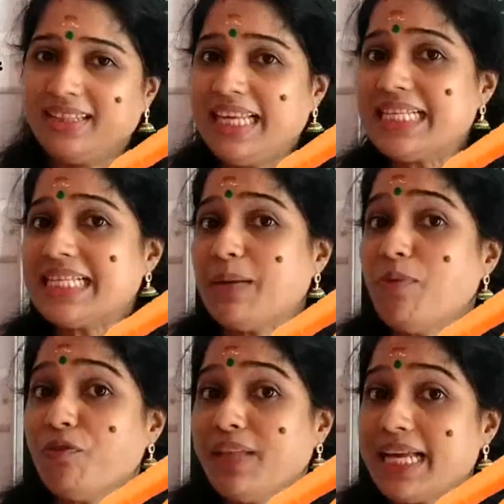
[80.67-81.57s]
These are
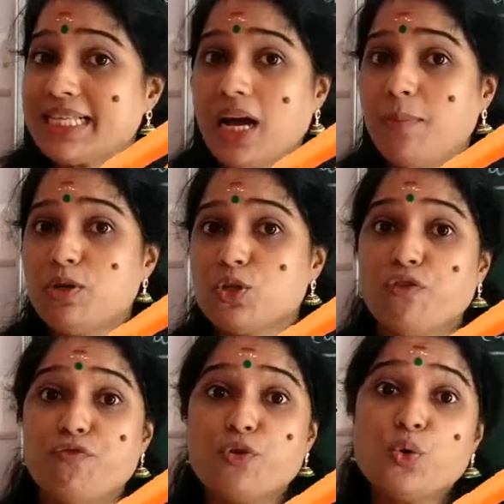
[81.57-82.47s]
some of the examples
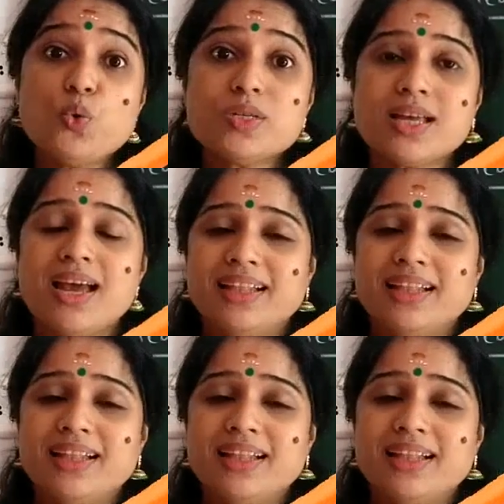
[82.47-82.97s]
of roots